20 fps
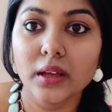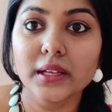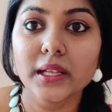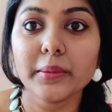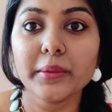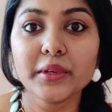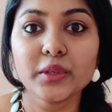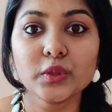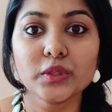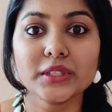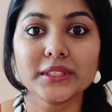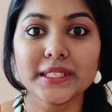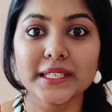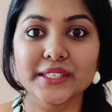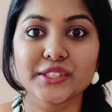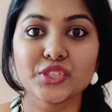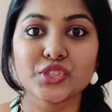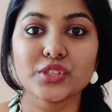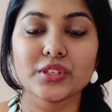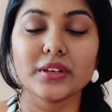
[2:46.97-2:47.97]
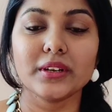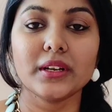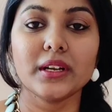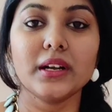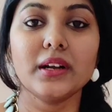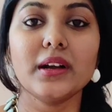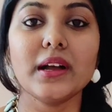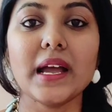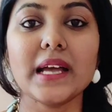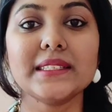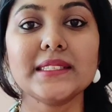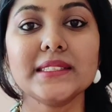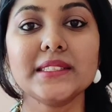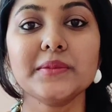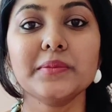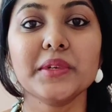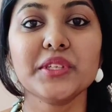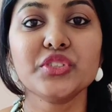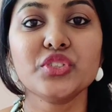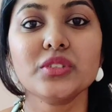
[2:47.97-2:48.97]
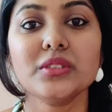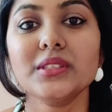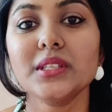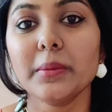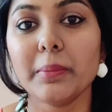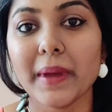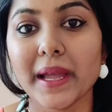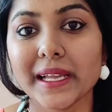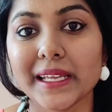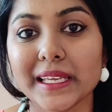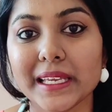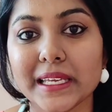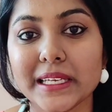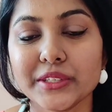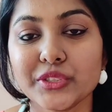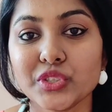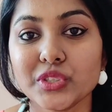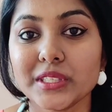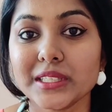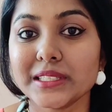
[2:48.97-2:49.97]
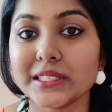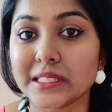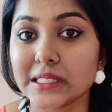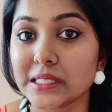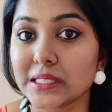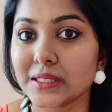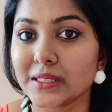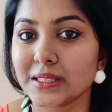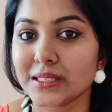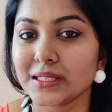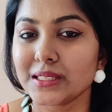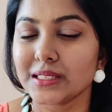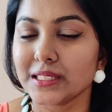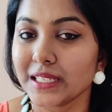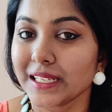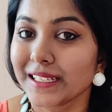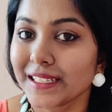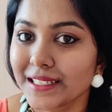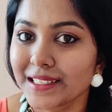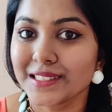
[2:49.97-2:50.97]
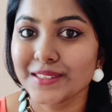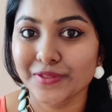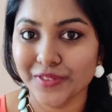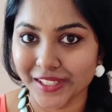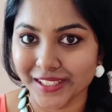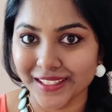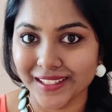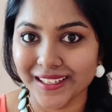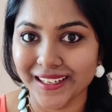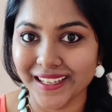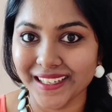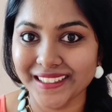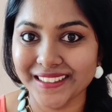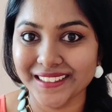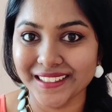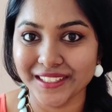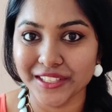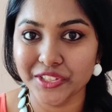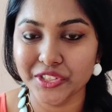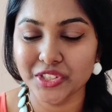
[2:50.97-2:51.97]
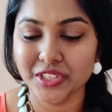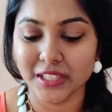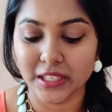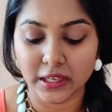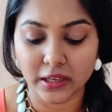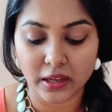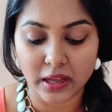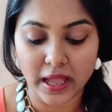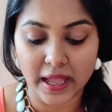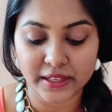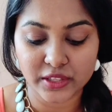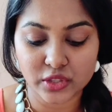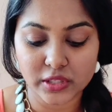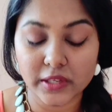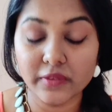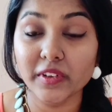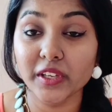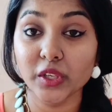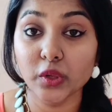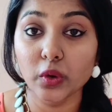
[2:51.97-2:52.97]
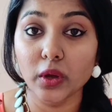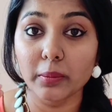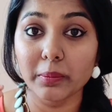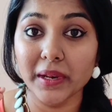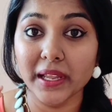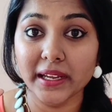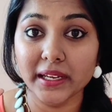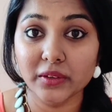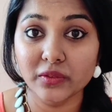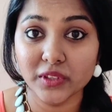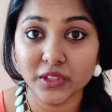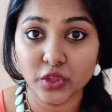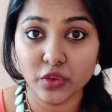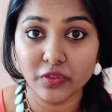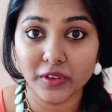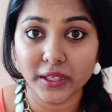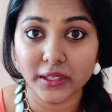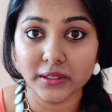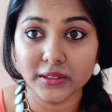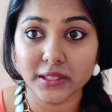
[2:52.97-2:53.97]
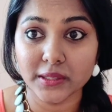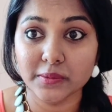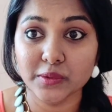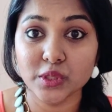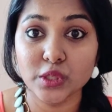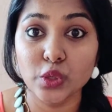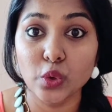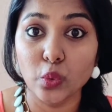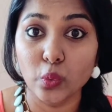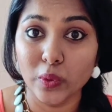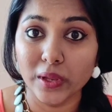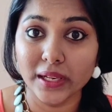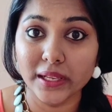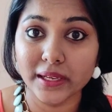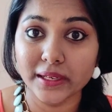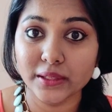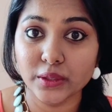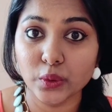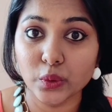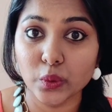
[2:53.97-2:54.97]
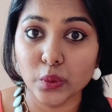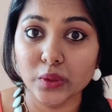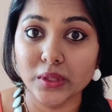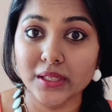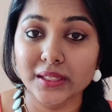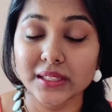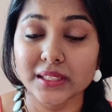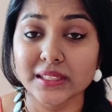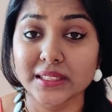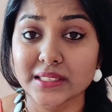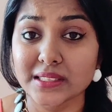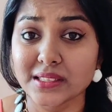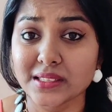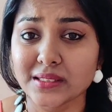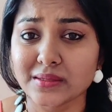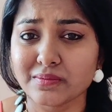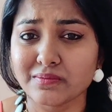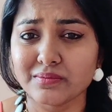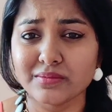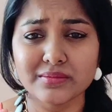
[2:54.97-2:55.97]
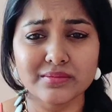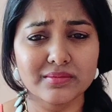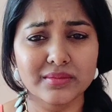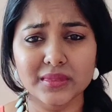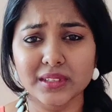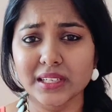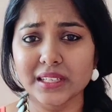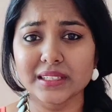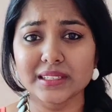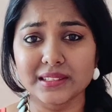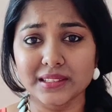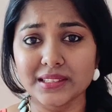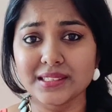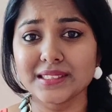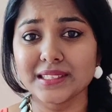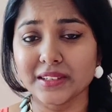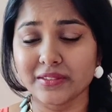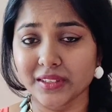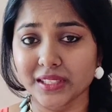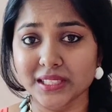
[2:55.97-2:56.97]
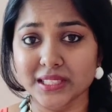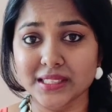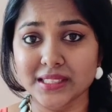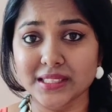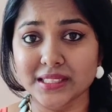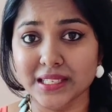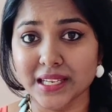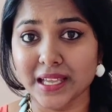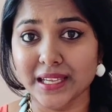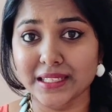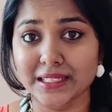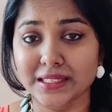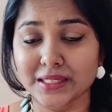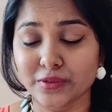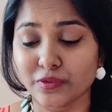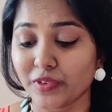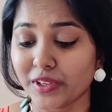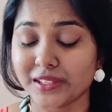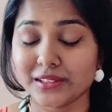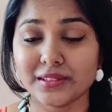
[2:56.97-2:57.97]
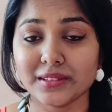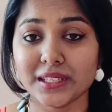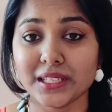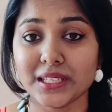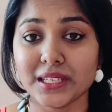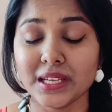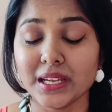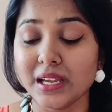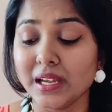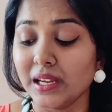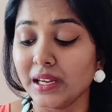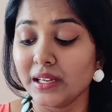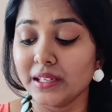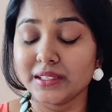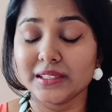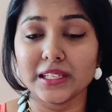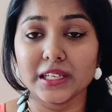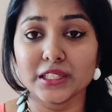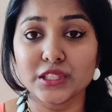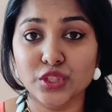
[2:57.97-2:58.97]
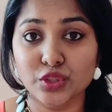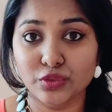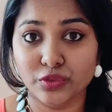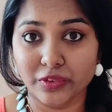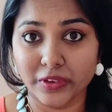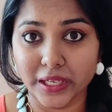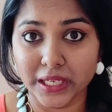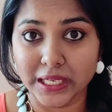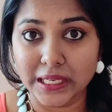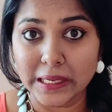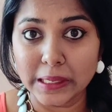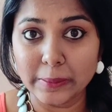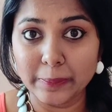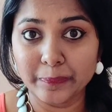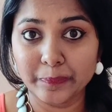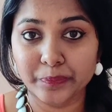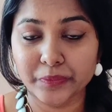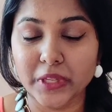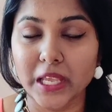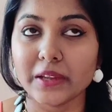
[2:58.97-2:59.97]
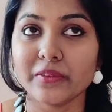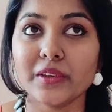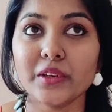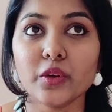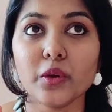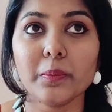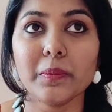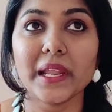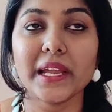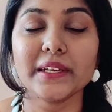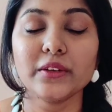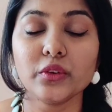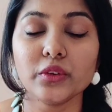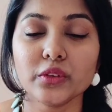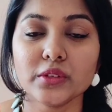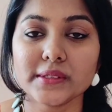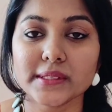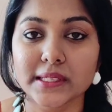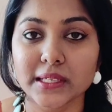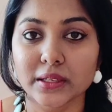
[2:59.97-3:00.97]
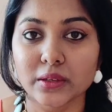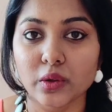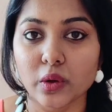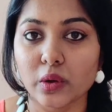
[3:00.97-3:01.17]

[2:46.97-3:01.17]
Coming to the texture, as it's mentioned in the package, it is feather-like touch. Actually, when you apply it with your fingertips, you will get to know that it is giving this nice feathery touch feel. And when you apply it on your skin,